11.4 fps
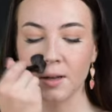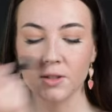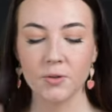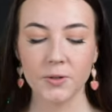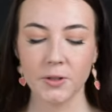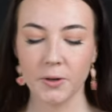It's
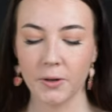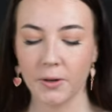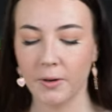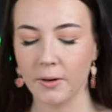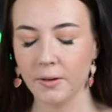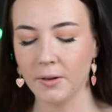
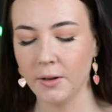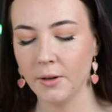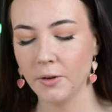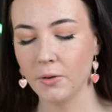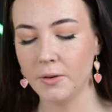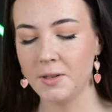also
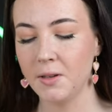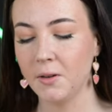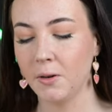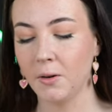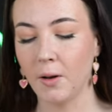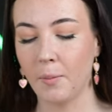good
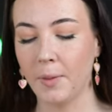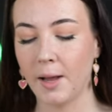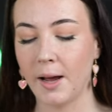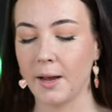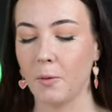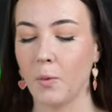to
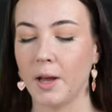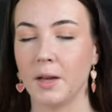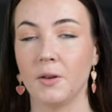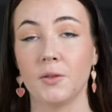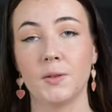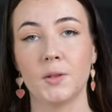apply it
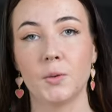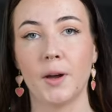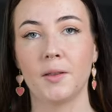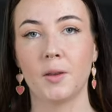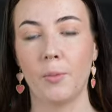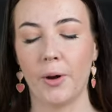where you
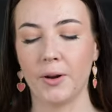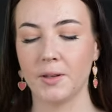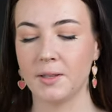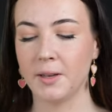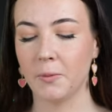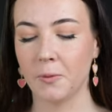sweat the
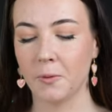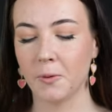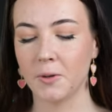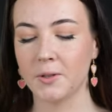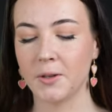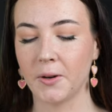most. It will
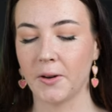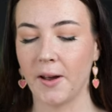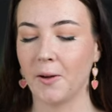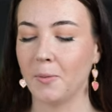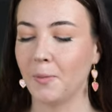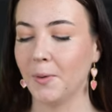also
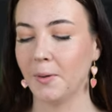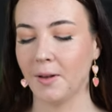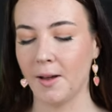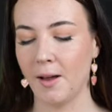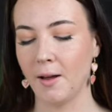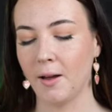help
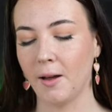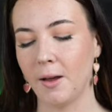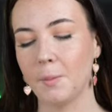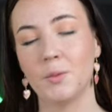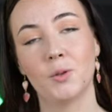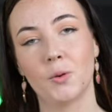
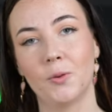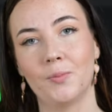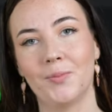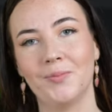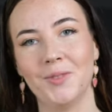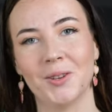absorb
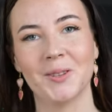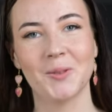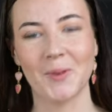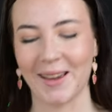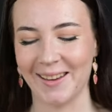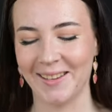your
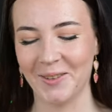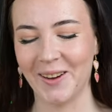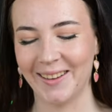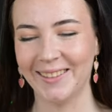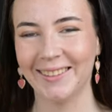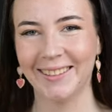sweat as
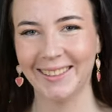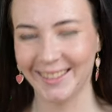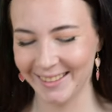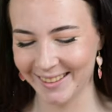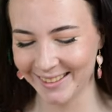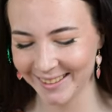
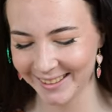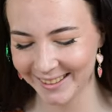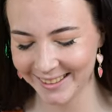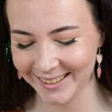well.